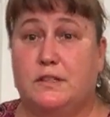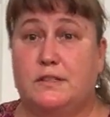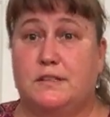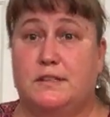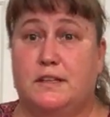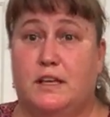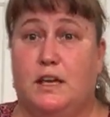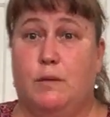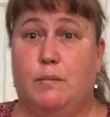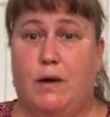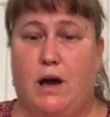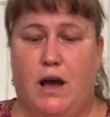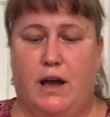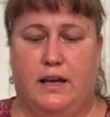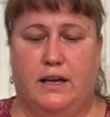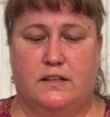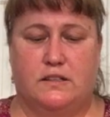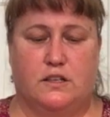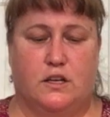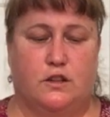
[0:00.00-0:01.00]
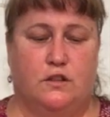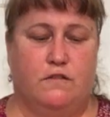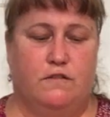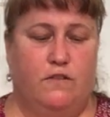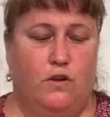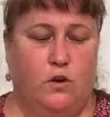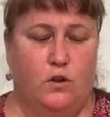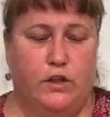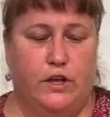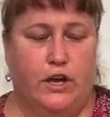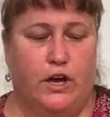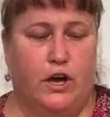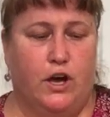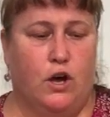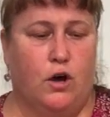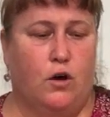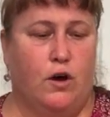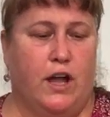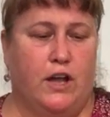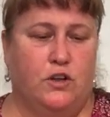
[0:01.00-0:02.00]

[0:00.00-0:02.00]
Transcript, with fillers: the sticky pockets on the folio